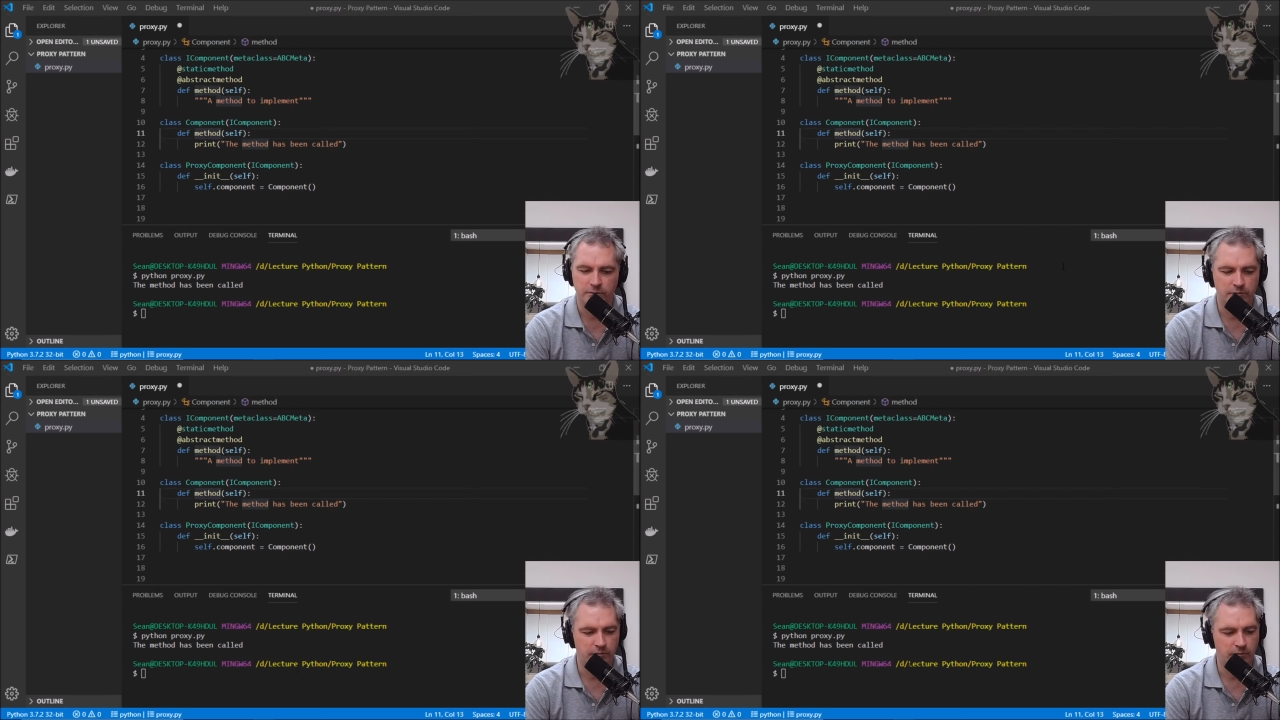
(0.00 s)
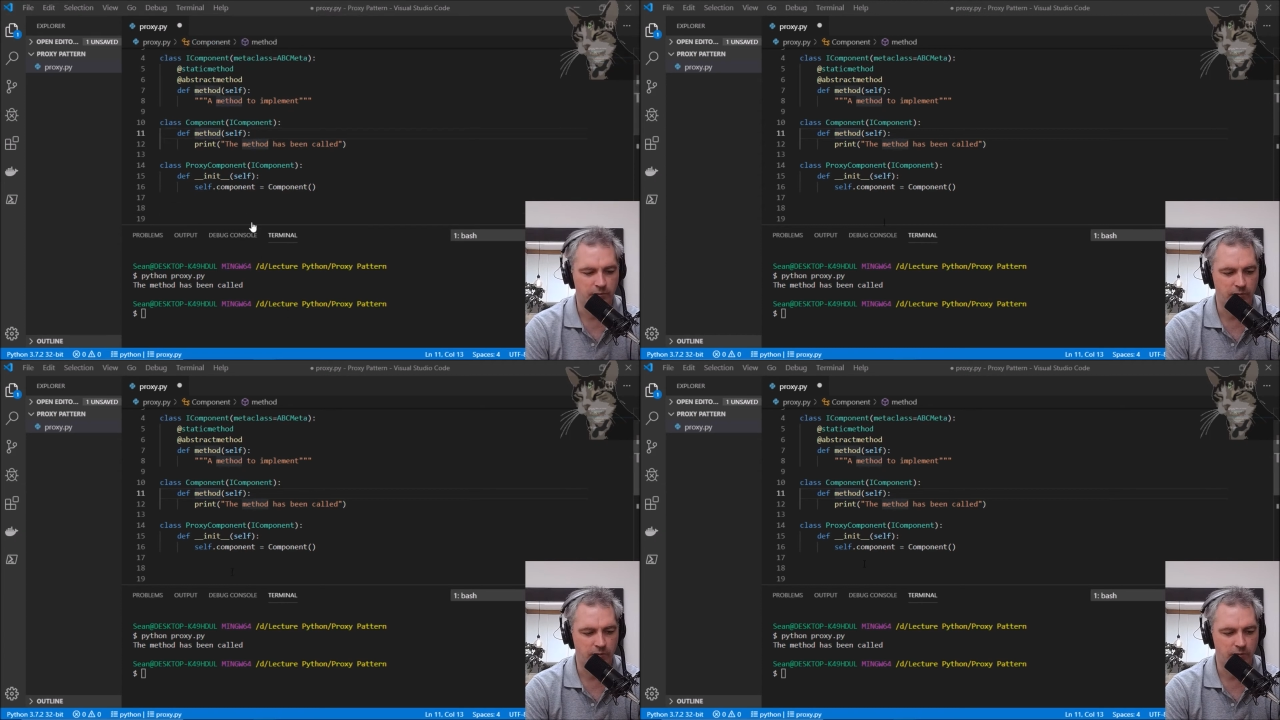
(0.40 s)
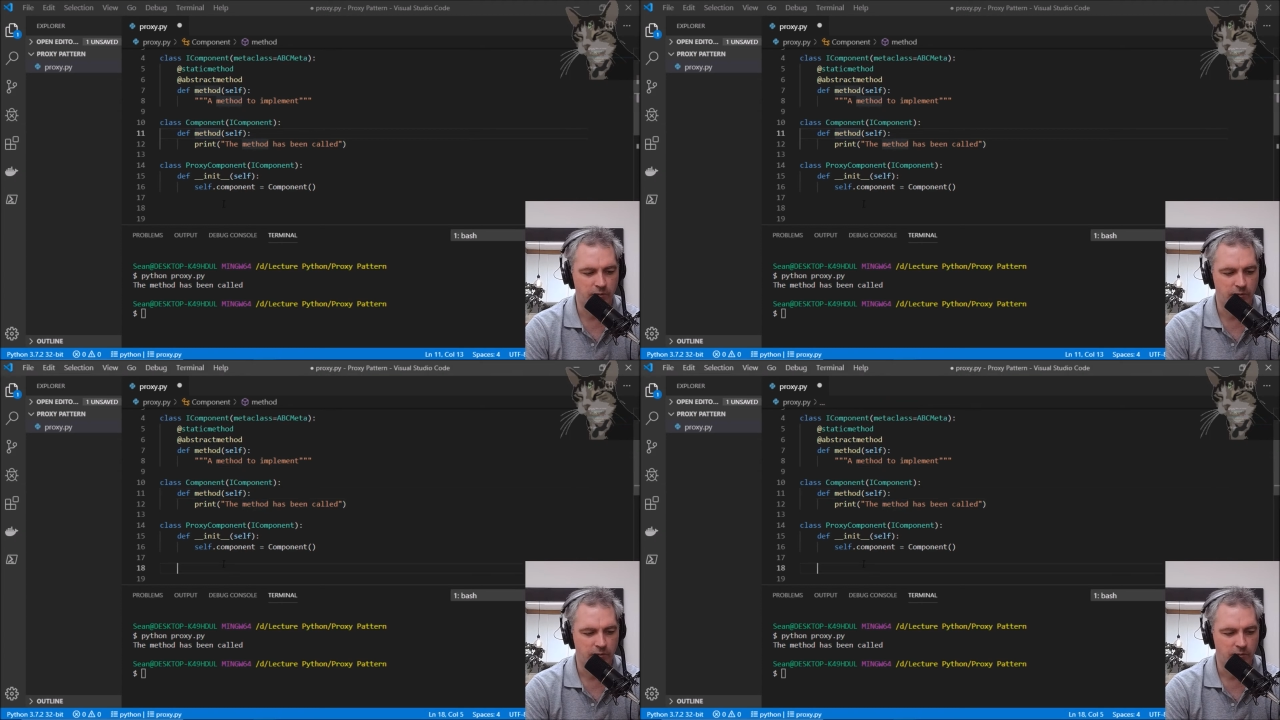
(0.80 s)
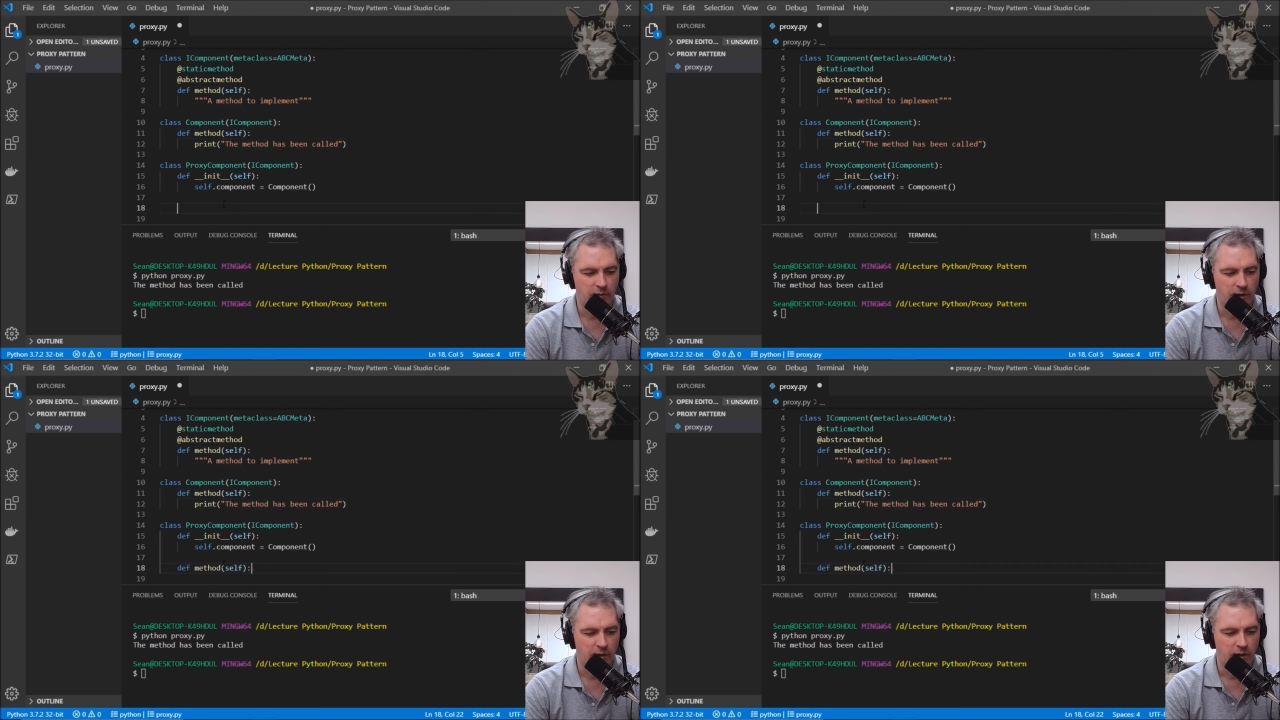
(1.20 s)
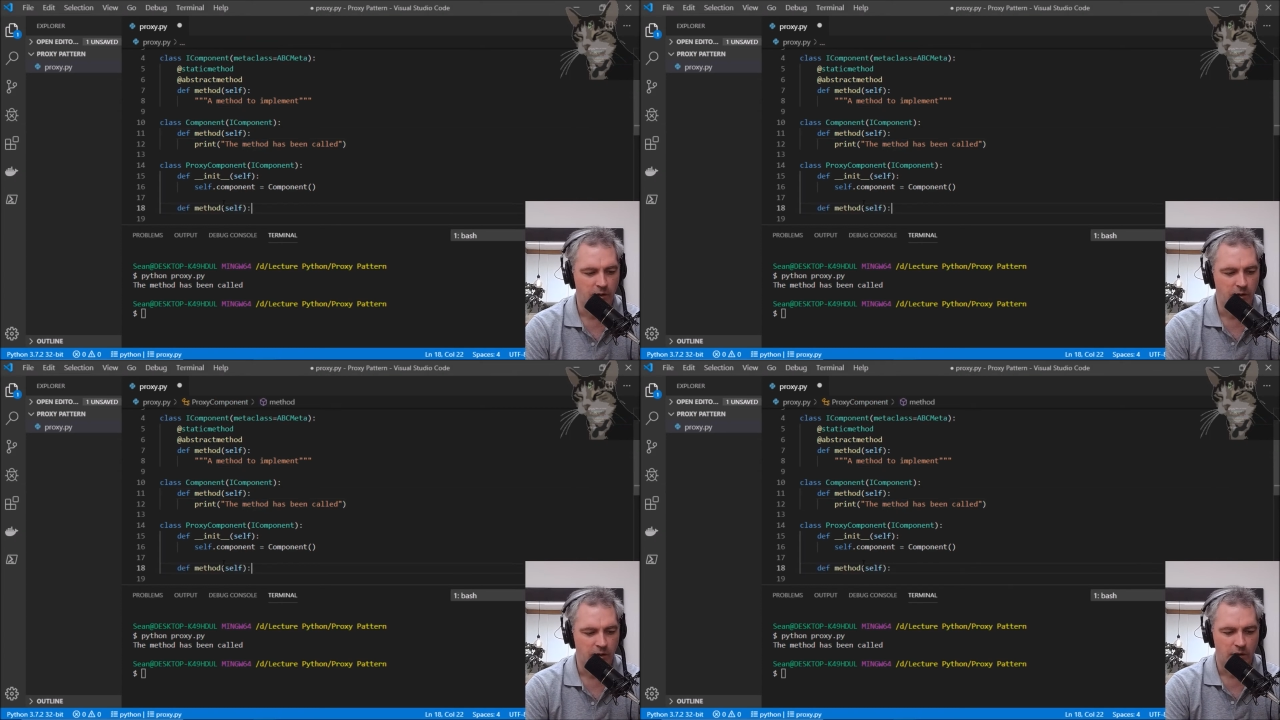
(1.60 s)

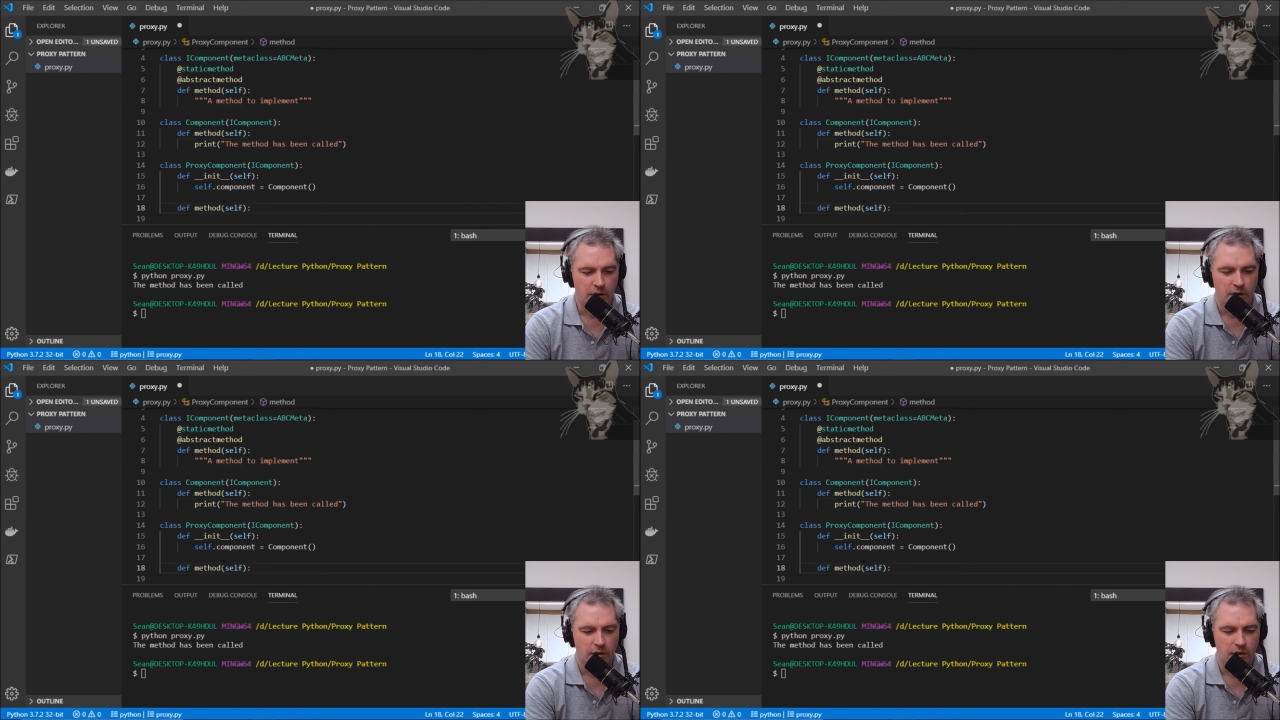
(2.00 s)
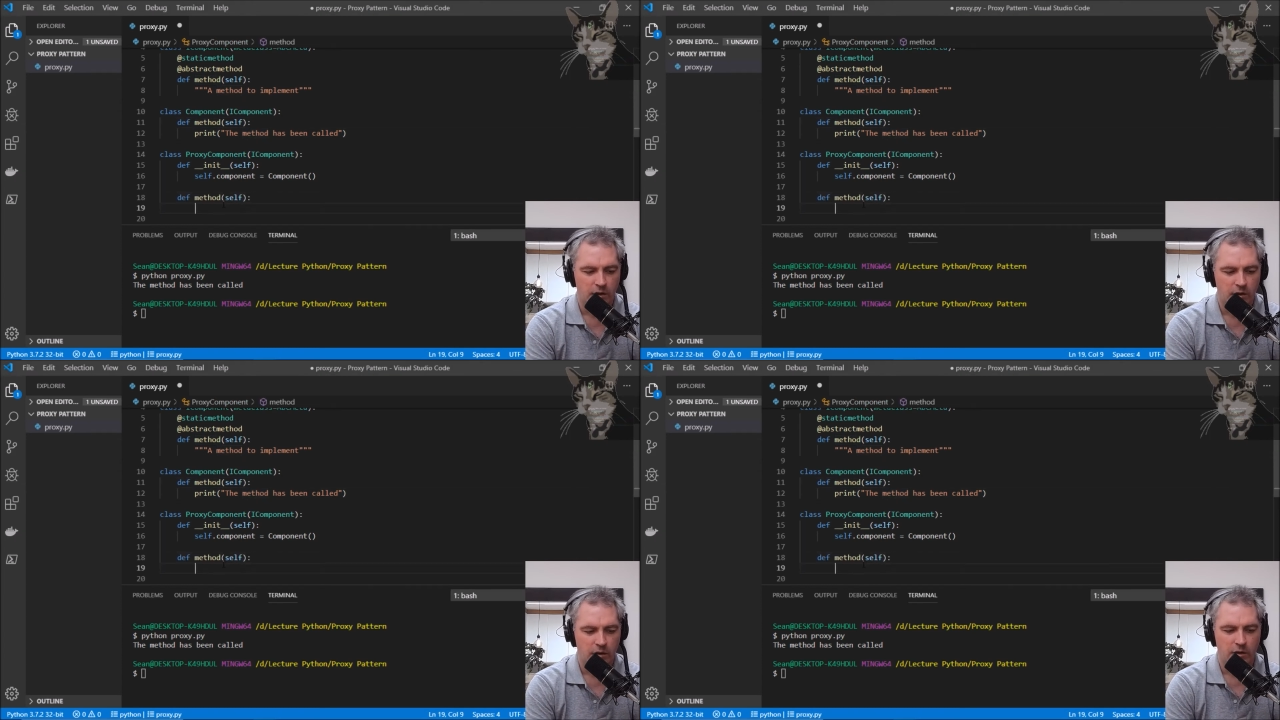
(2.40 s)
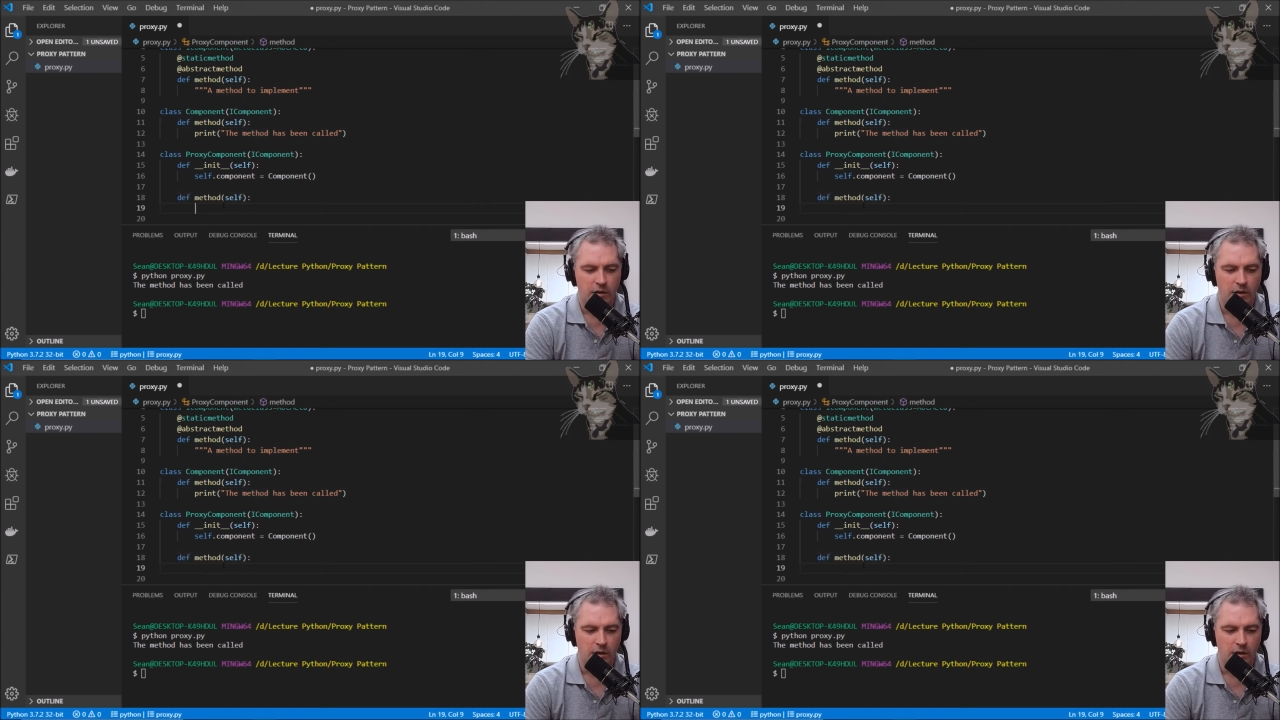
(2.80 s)
Nothing is said.